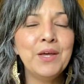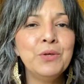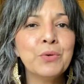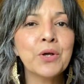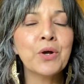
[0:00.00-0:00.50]

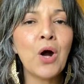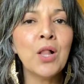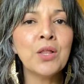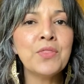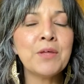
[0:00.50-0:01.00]
You can
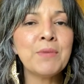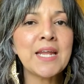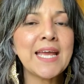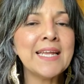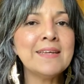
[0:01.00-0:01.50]
call on them at
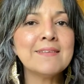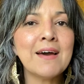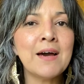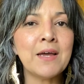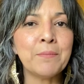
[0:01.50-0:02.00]
any
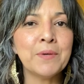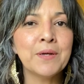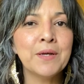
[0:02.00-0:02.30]
time.